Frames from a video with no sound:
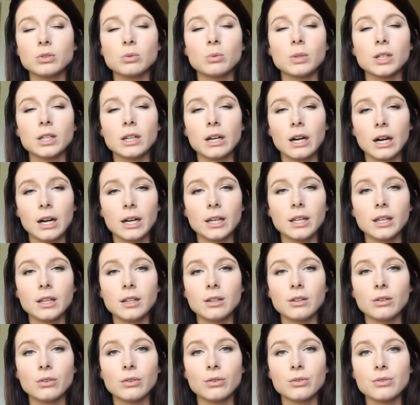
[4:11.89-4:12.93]
to wear high
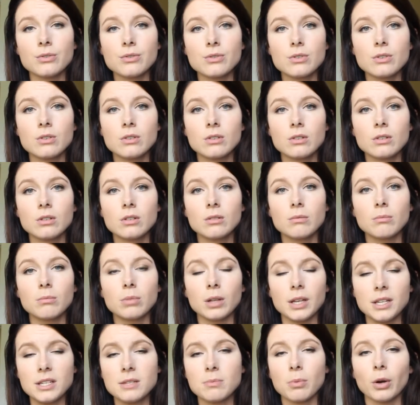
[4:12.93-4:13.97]
heels,
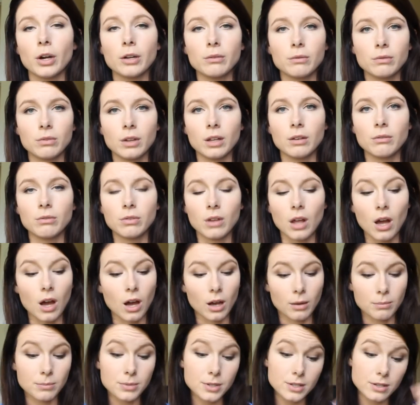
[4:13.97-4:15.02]
please bring
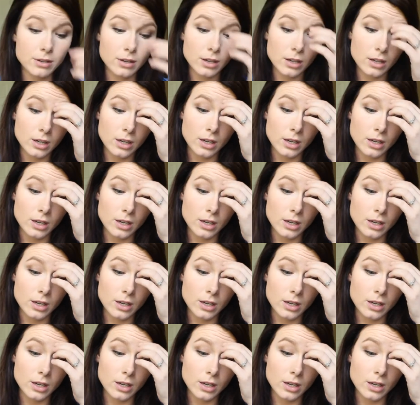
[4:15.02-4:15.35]
flip-flops.